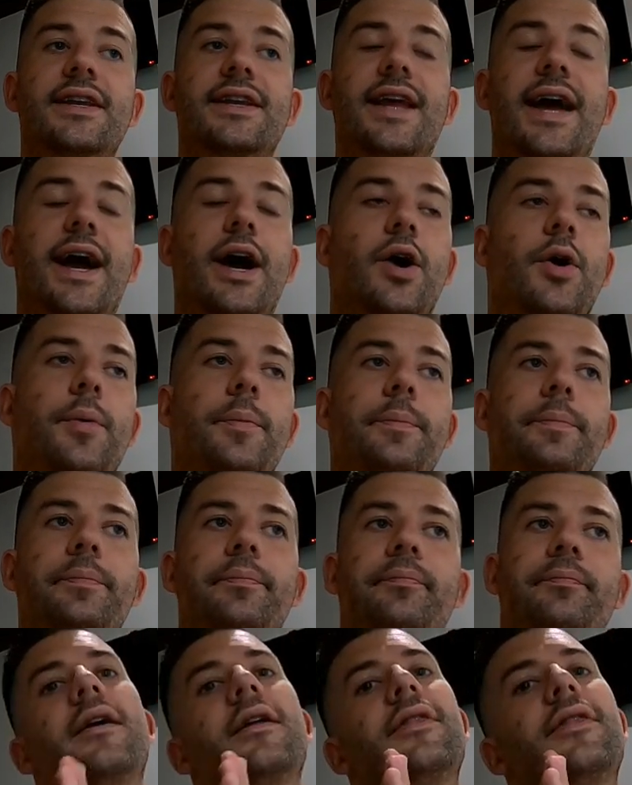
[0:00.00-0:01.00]
Now,
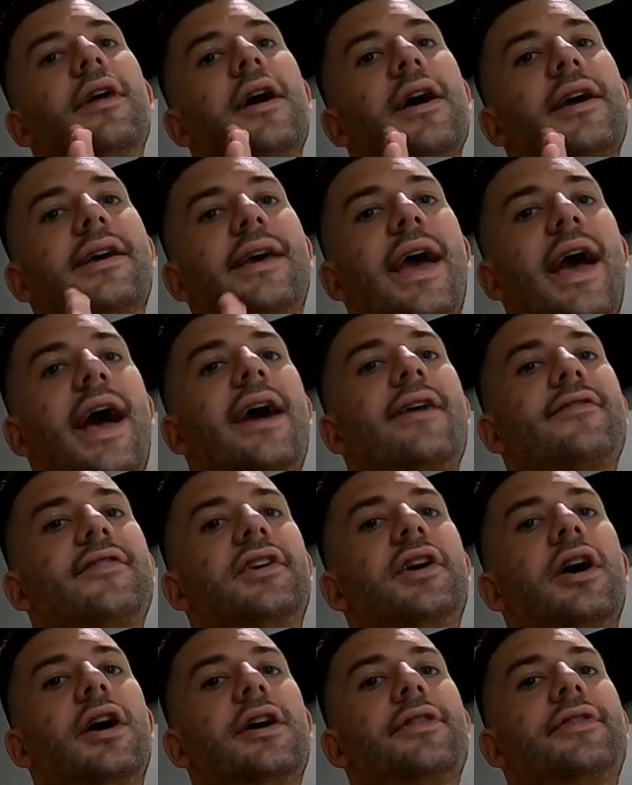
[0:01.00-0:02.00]
a
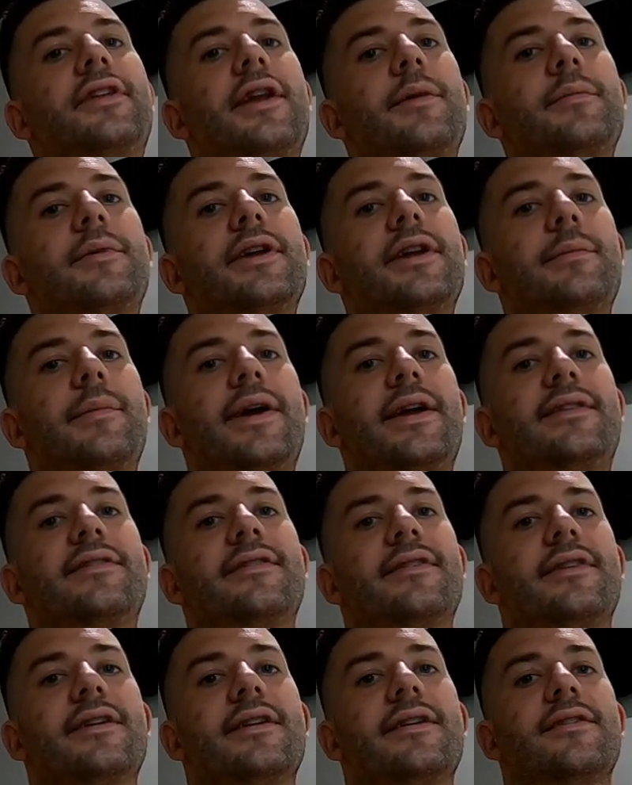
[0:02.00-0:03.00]
caveat that I'm gonna make
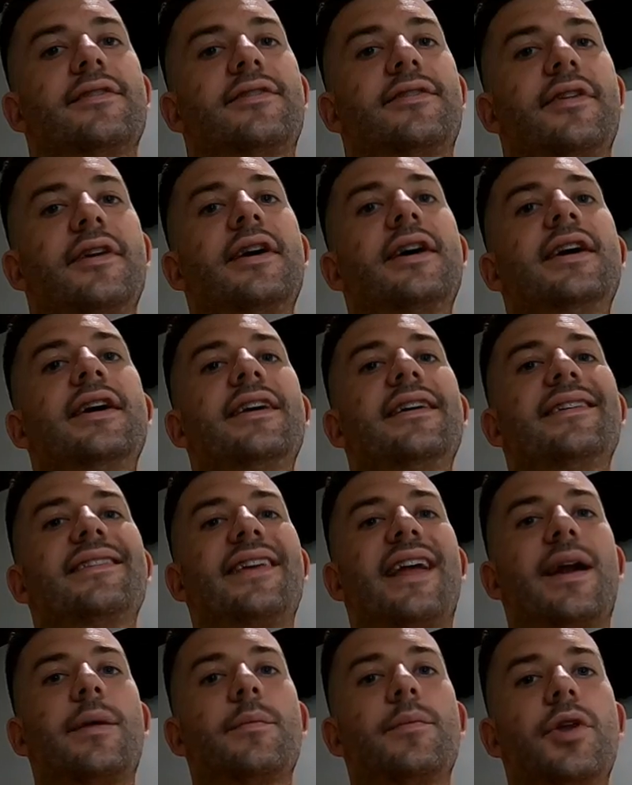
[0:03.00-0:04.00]
to this
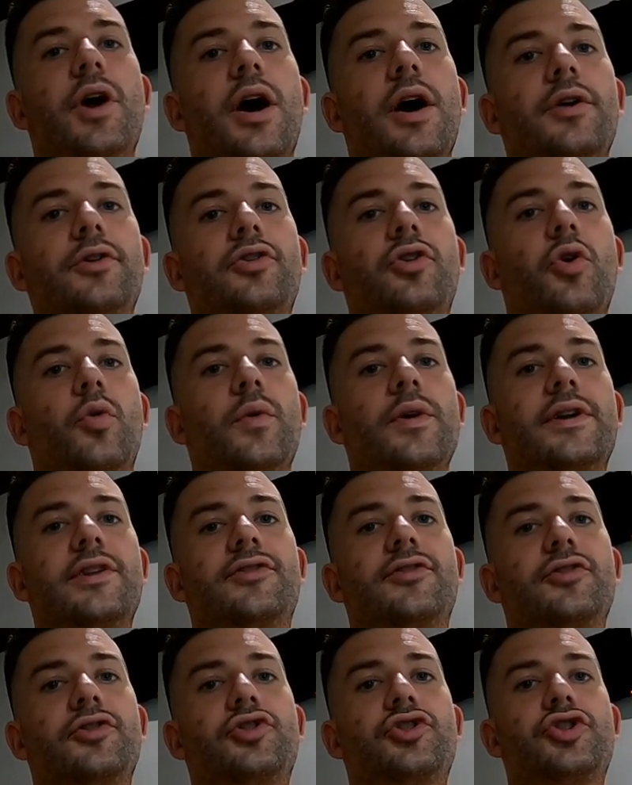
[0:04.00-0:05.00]
is that I'm not
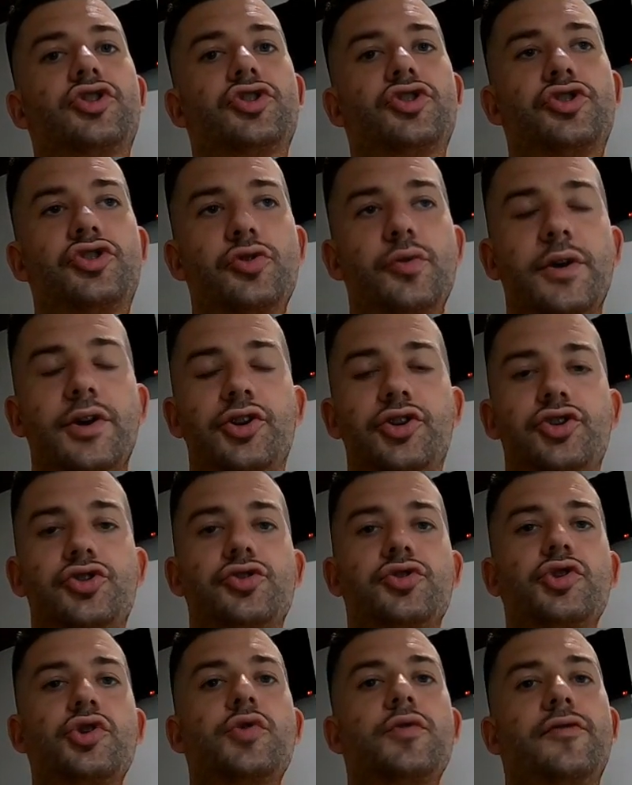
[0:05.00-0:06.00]
going to do a
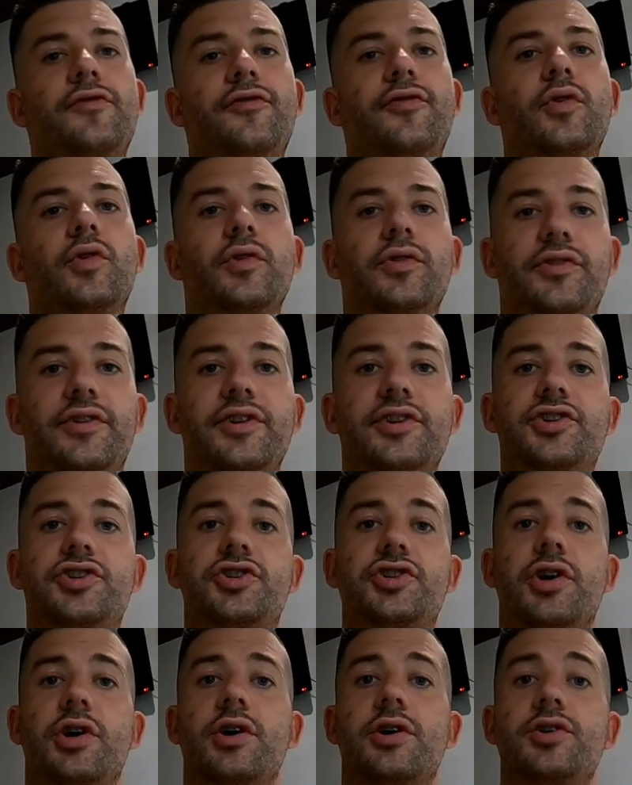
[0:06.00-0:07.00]
true full
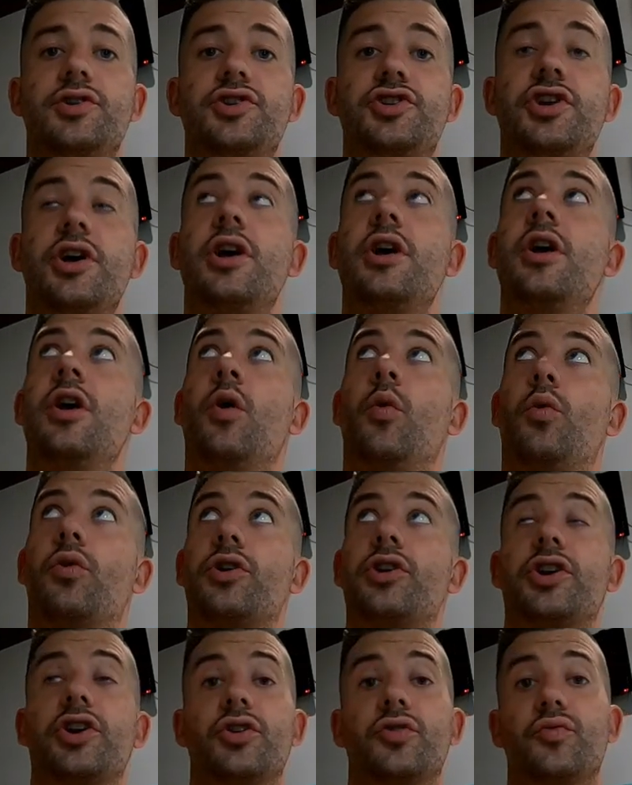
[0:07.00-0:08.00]
discharge.
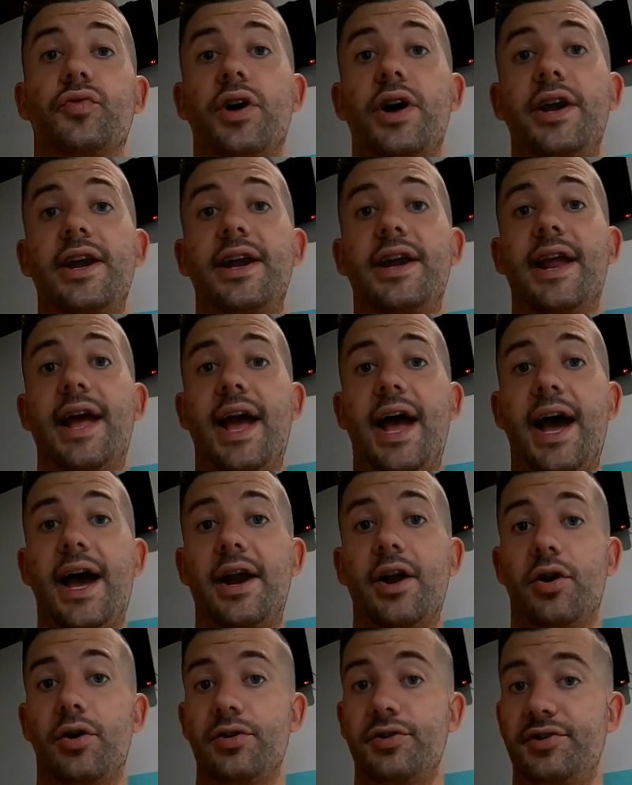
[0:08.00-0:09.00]
We're gonna run it
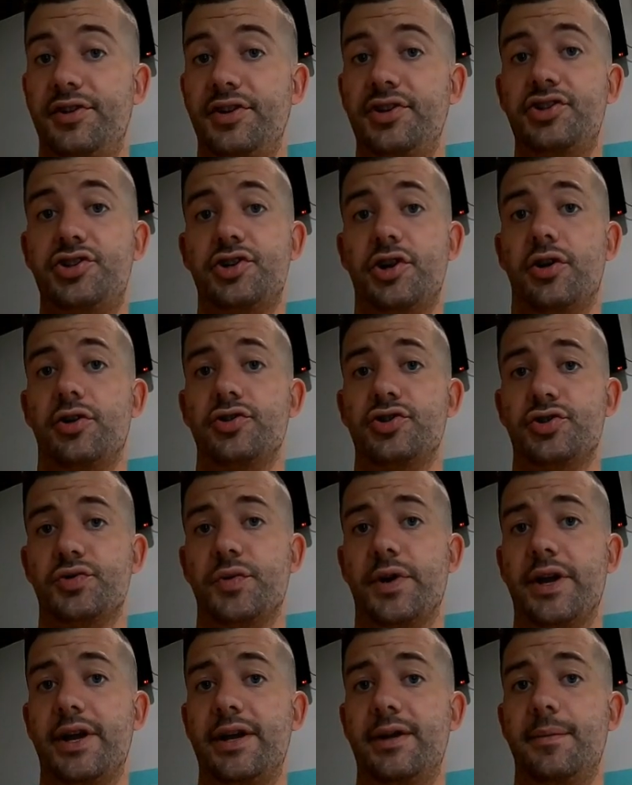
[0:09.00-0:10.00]
at our discharge
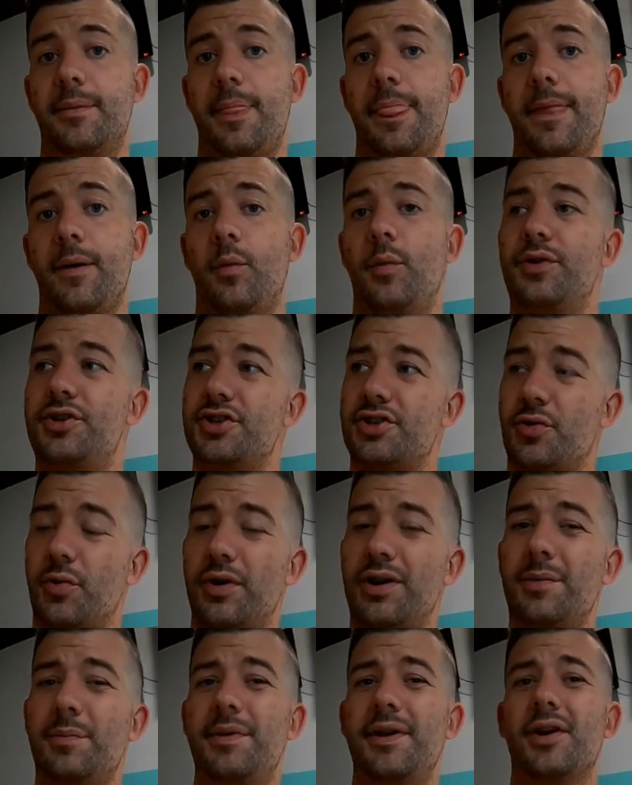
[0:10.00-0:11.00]
rate, which is
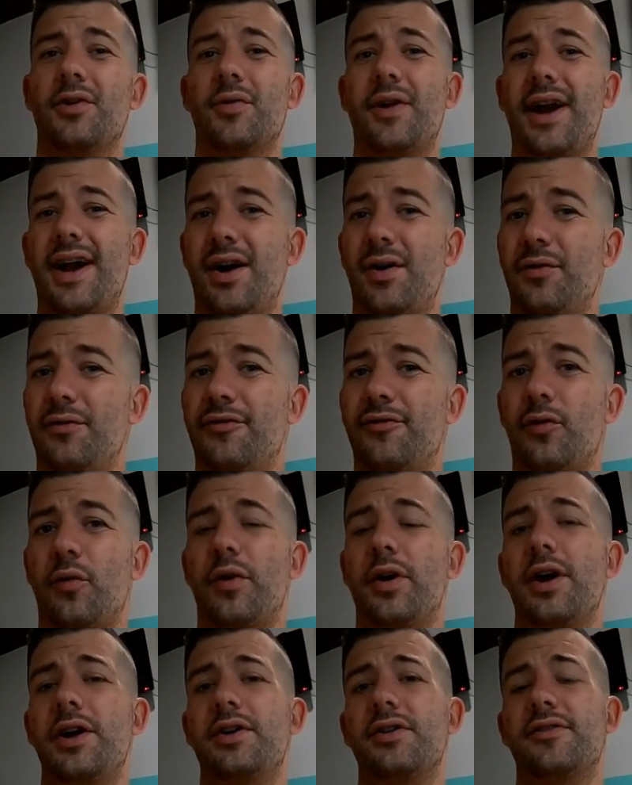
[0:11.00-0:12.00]
going to be around
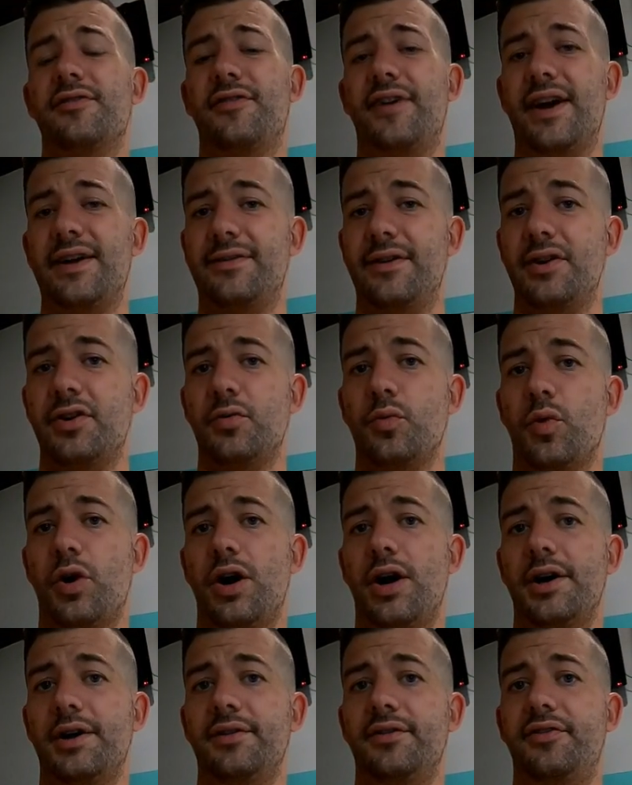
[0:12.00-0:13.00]
400 to 500
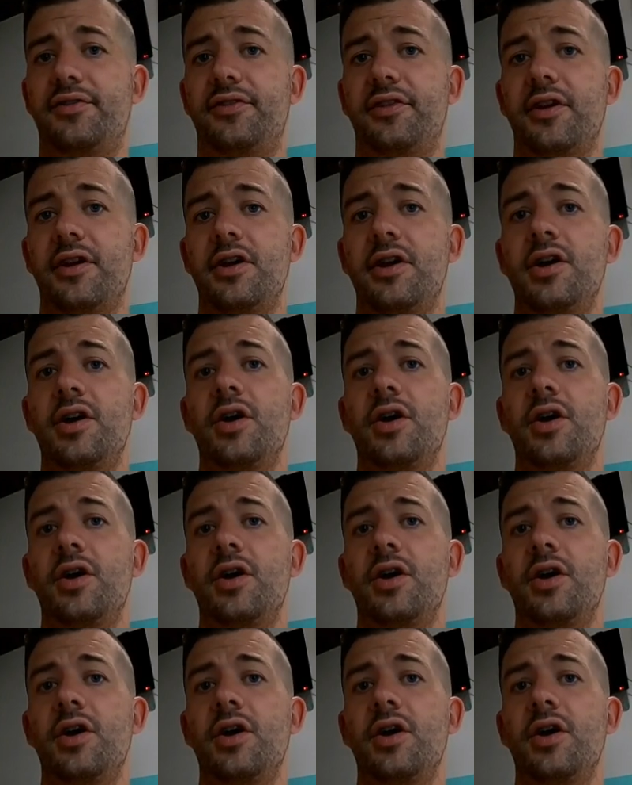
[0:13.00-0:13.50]
watts.